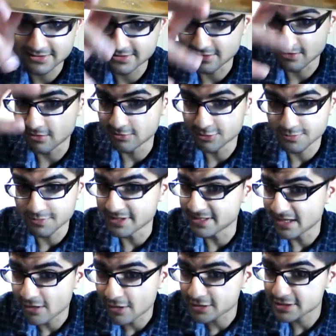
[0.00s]
So to be
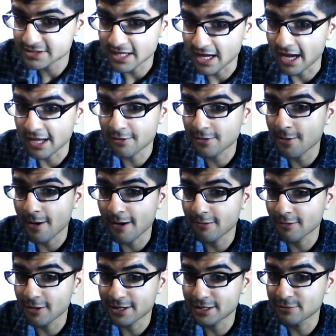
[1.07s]
dead honest, I don't know how
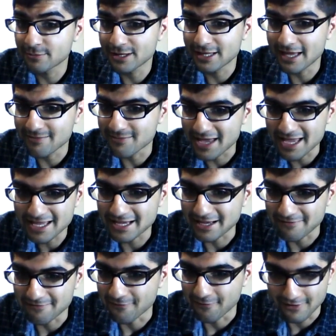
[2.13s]
long he'll keep
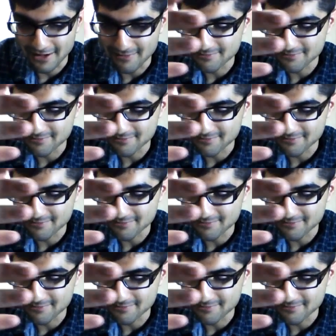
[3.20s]
making it for.